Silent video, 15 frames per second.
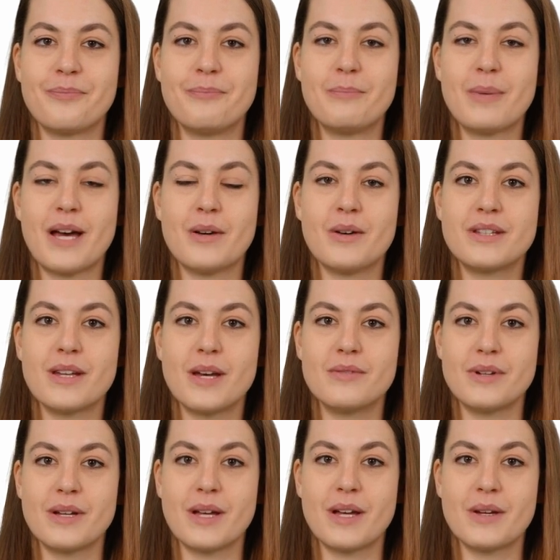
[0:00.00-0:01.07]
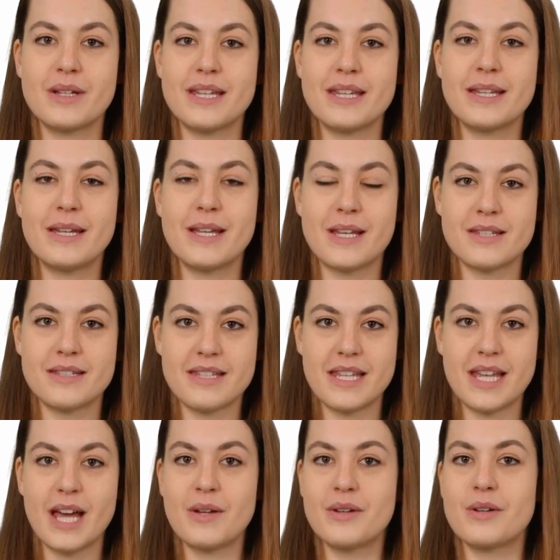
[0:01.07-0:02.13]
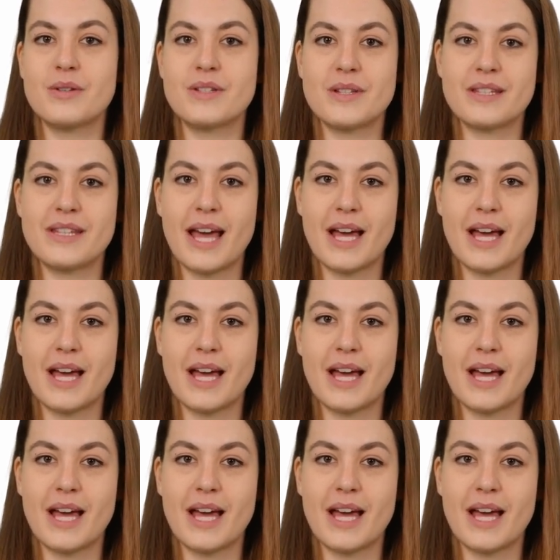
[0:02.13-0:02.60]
Microsoft Clarity, see how users